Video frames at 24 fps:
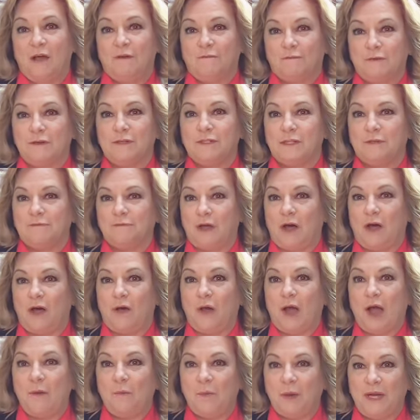First of all,
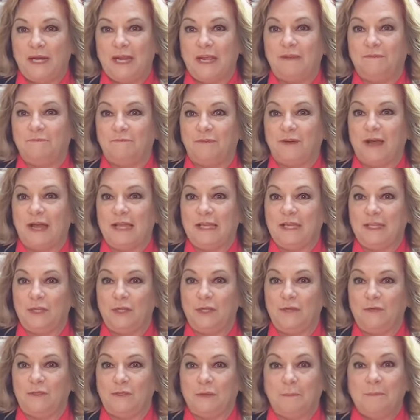I want to invite
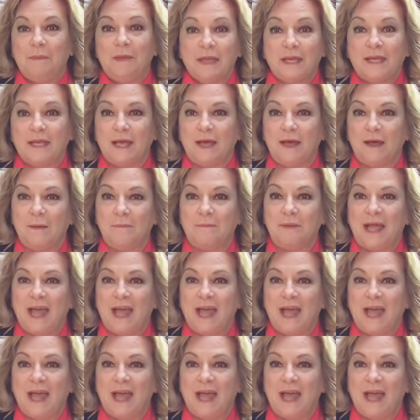you to pick up